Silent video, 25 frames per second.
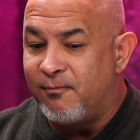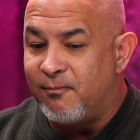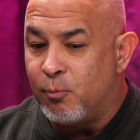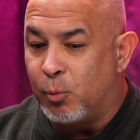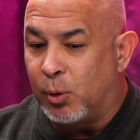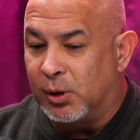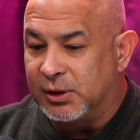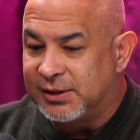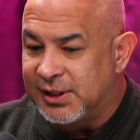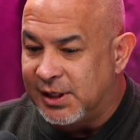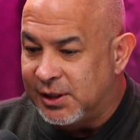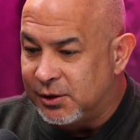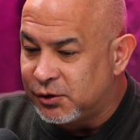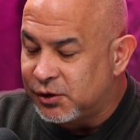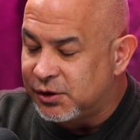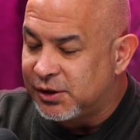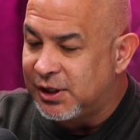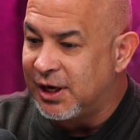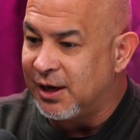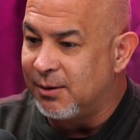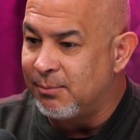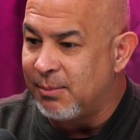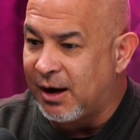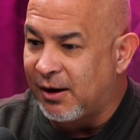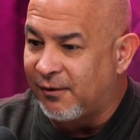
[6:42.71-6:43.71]
What's
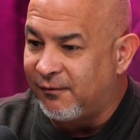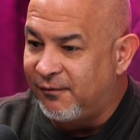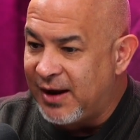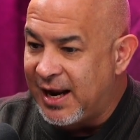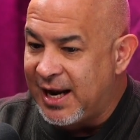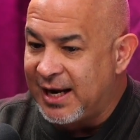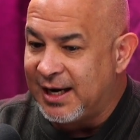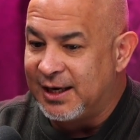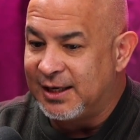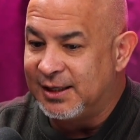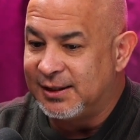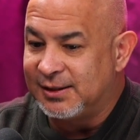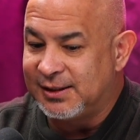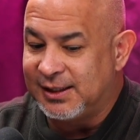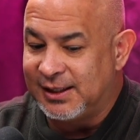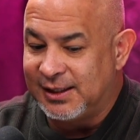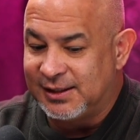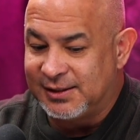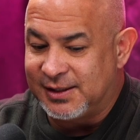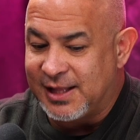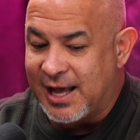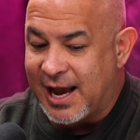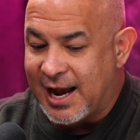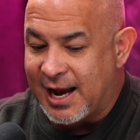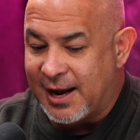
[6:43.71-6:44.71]
interesting about Vegas
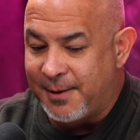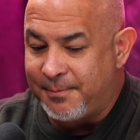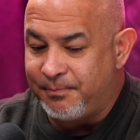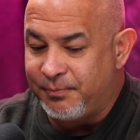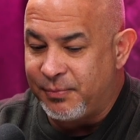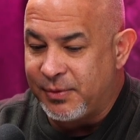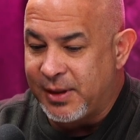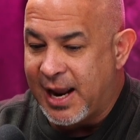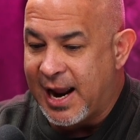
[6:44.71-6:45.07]
is that